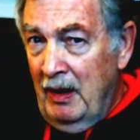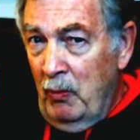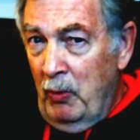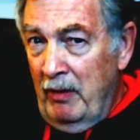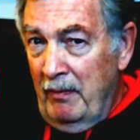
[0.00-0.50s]

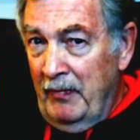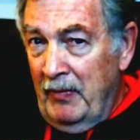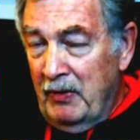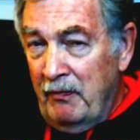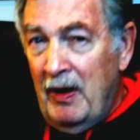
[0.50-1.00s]
Well,
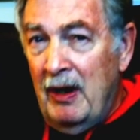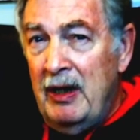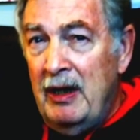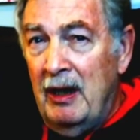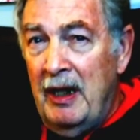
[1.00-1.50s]
there's a fellow in
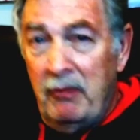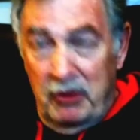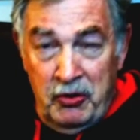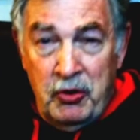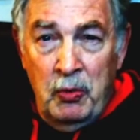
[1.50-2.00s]
Eagle Lake, was
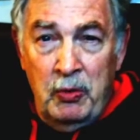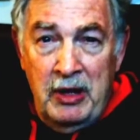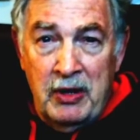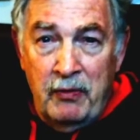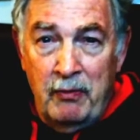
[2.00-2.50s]
a school
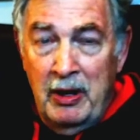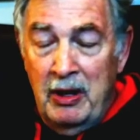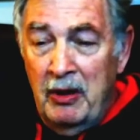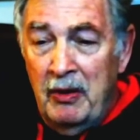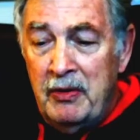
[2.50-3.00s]
teacher for many
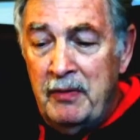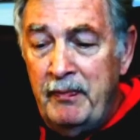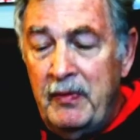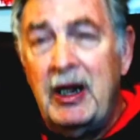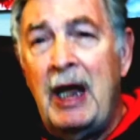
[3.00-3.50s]
years,
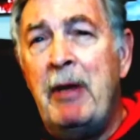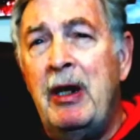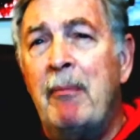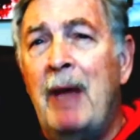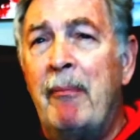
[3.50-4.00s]
came into
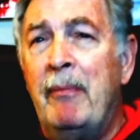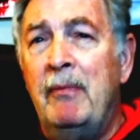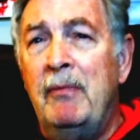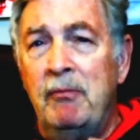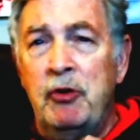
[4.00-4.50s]
my
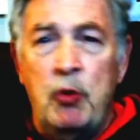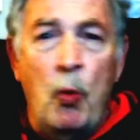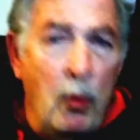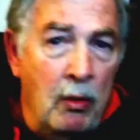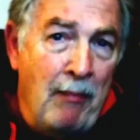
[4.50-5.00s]

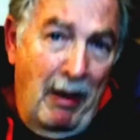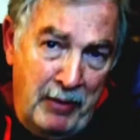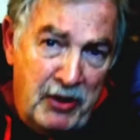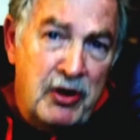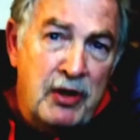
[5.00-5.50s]
store, my
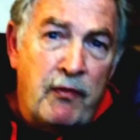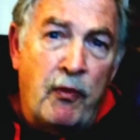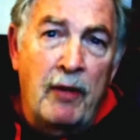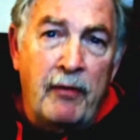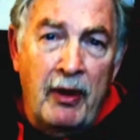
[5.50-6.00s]
business
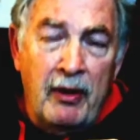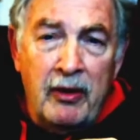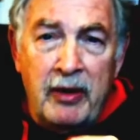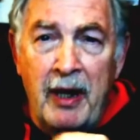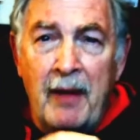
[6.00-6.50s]
front there in the
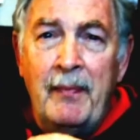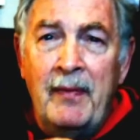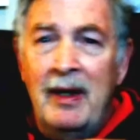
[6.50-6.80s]
town,